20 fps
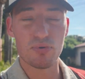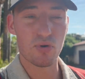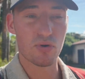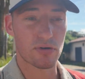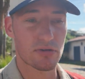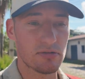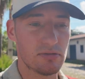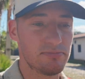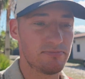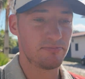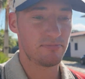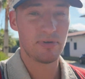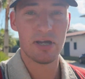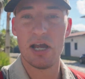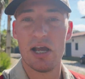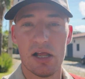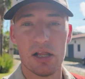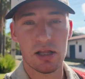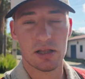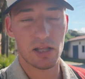portal
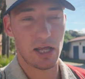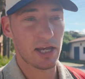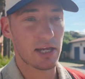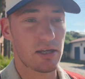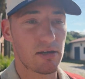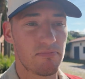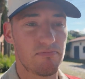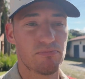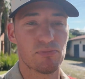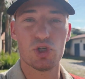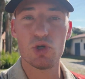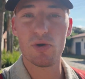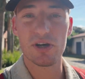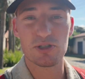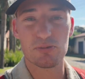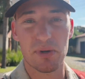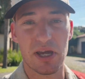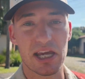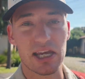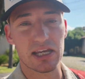like
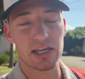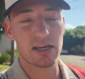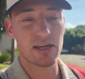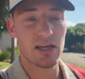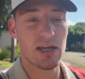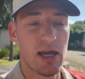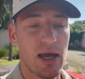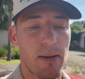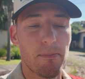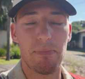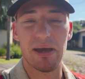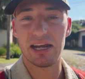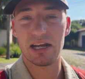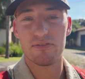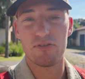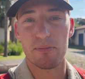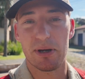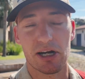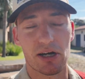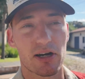US Bank,
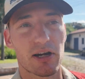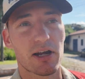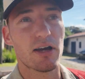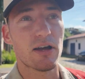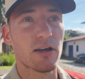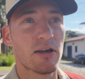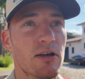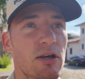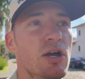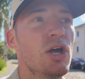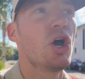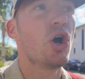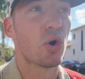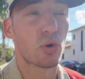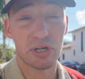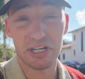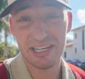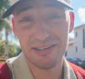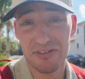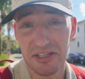Bank of America,
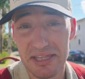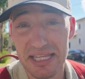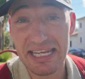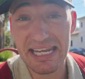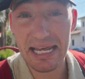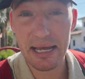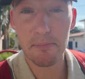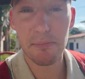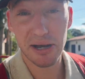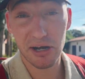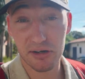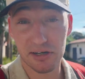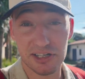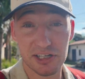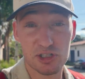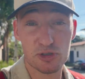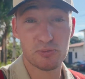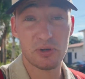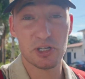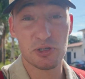or even the
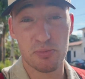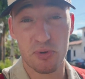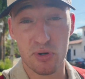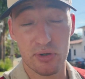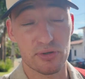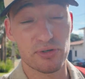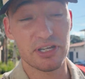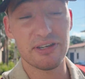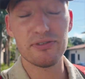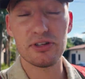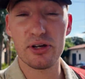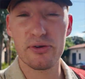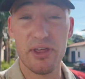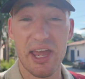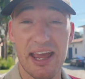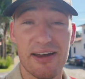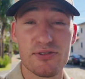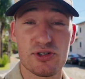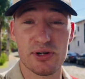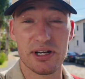American Express portal, even though
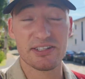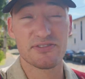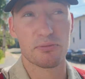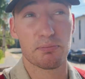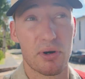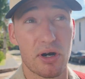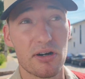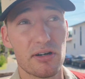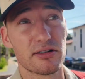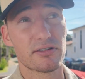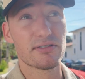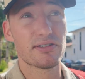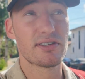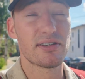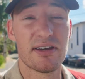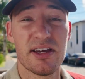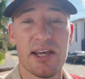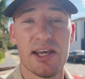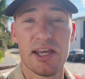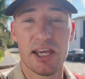they have transfer
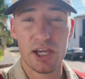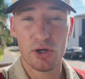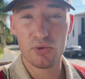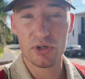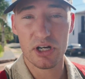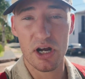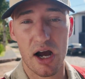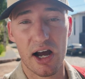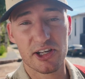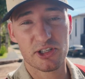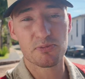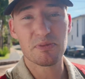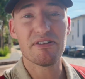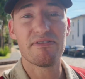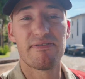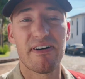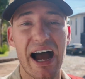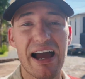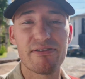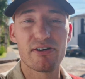partners, it would cost me
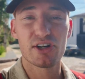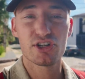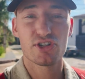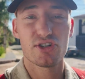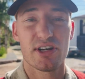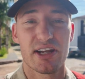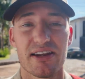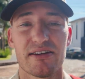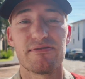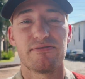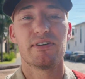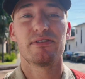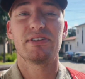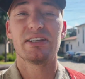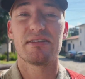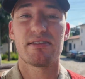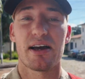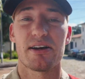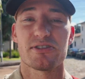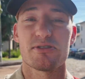
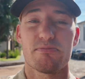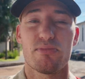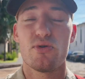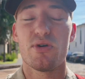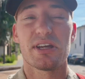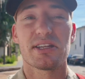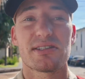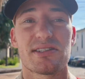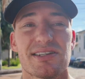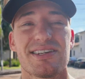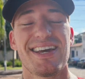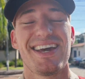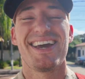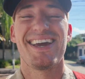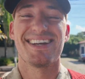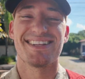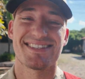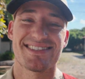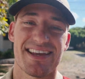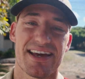550,000 points.
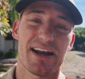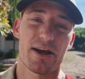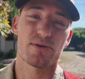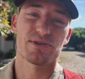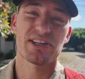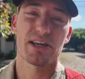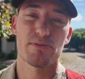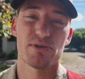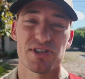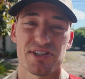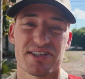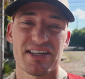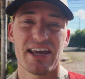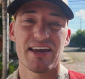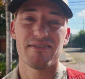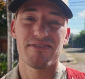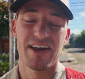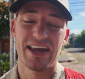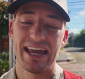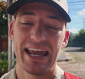Instead, I was able to
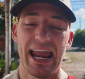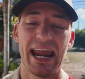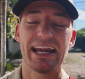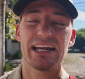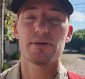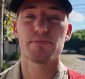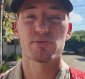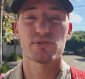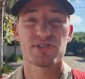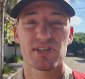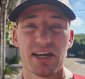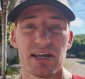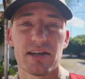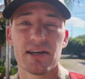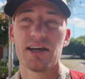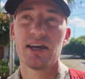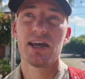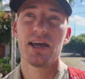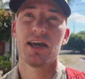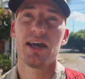save 80%,
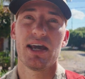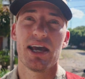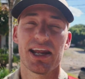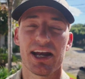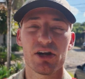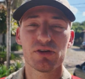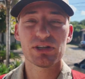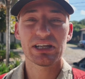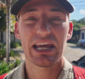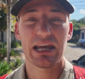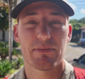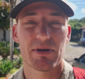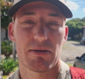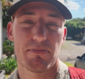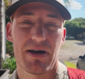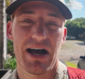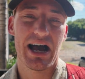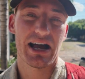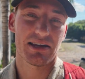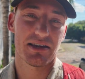and I only came out
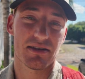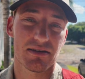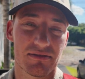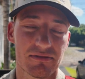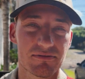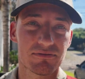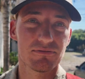of pocket